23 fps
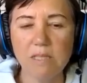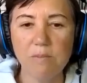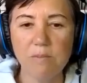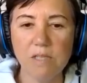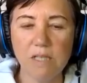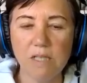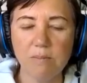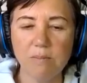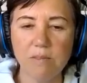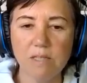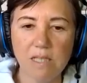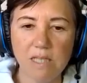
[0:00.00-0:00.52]

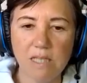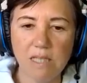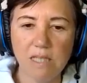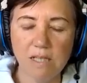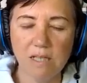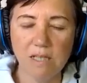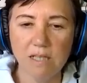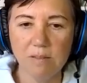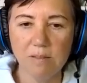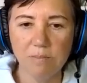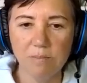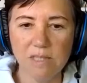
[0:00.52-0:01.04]
It's okay. I
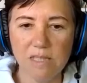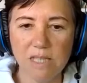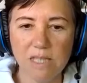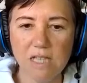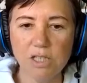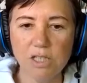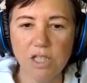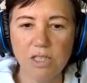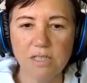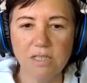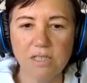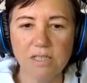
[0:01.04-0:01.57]
have
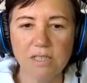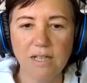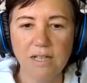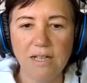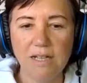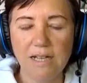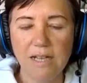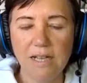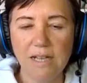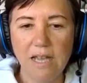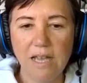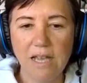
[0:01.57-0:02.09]
clients that fall
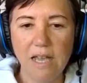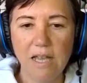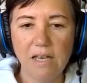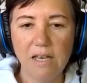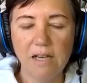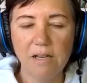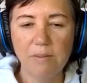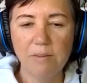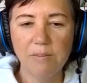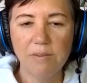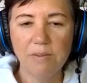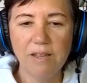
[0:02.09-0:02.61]
asleep on me
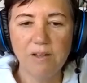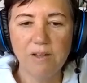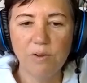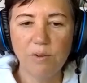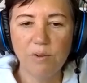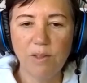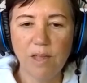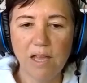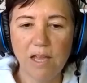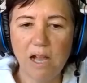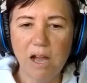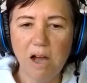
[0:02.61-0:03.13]
sometimes
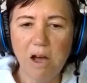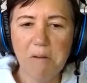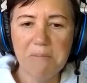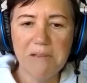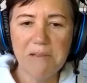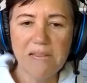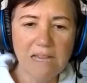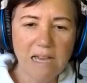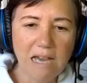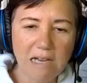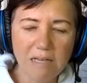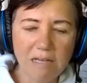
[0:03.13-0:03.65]
in
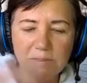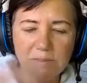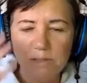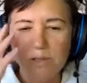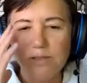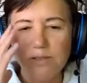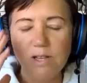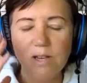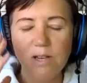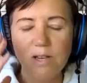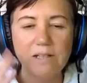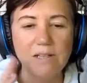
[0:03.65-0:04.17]

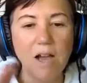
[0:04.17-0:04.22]
sessions,